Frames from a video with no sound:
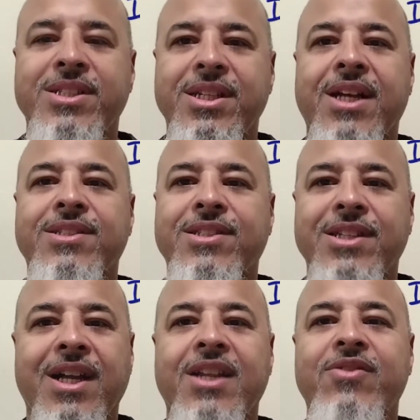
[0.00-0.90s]
Yes,
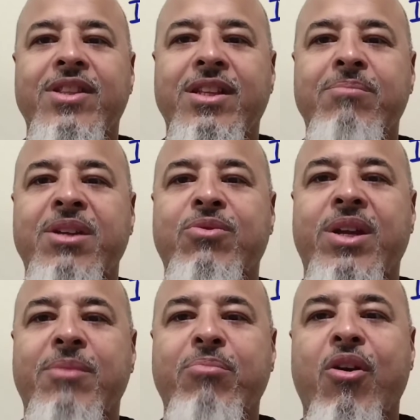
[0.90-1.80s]
I left the
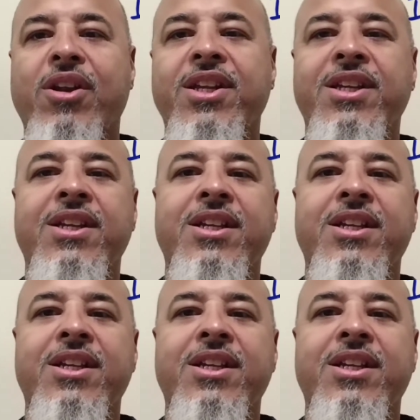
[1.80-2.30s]
Democratic Party